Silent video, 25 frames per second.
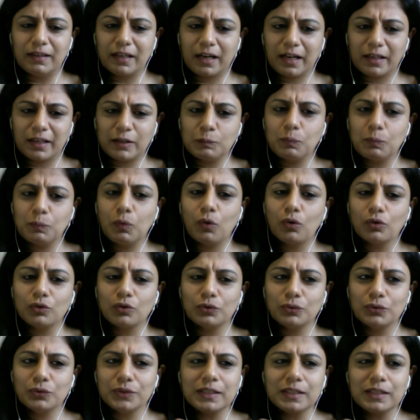people that I
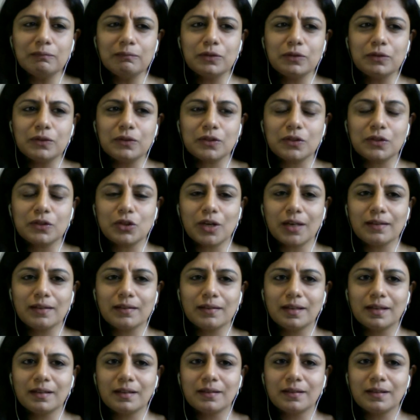spoke to seem to
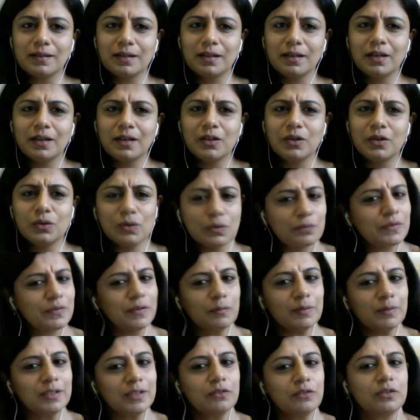suggest that,
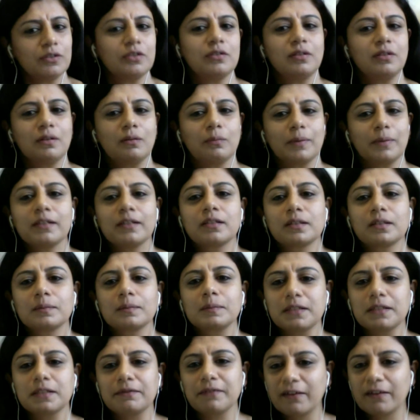we were the original
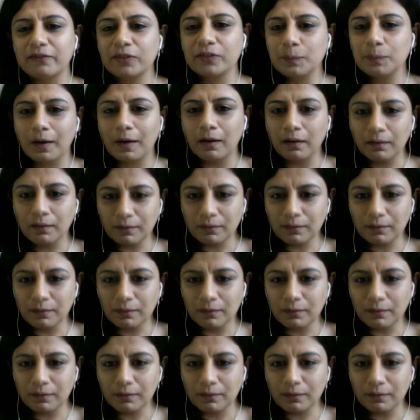victims of AFSPA.